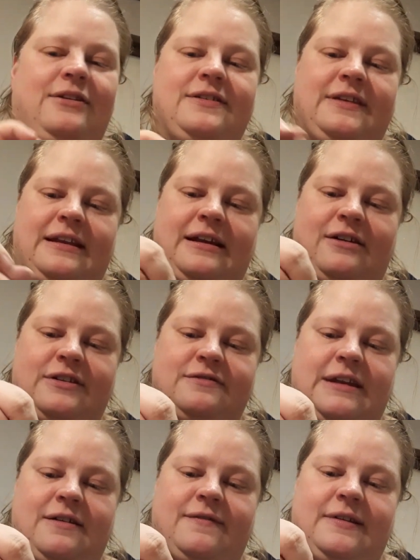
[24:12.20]
can see that I got a
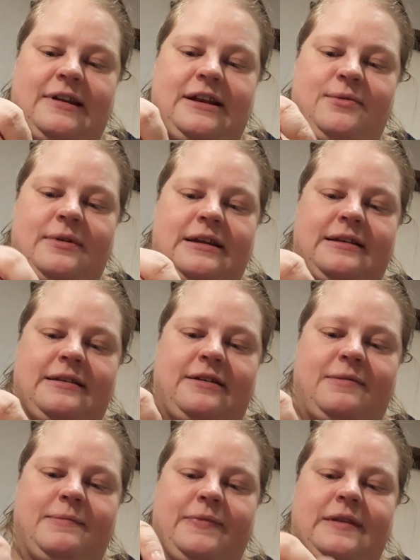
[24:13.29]
string of glue in
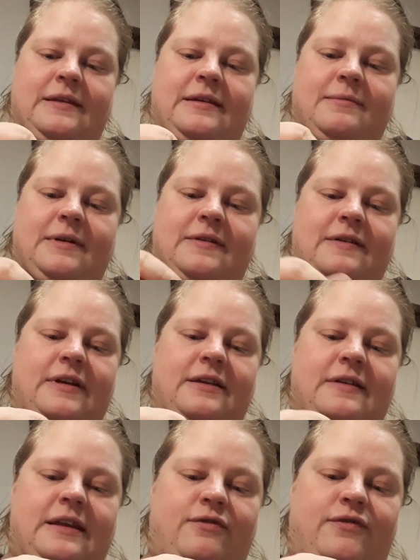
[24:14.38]
there. Let's see if I can
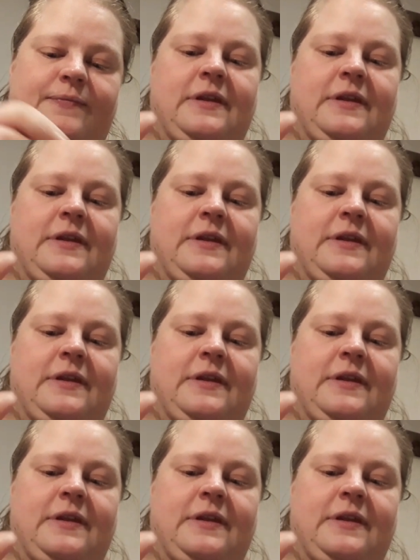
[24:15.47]
take it off.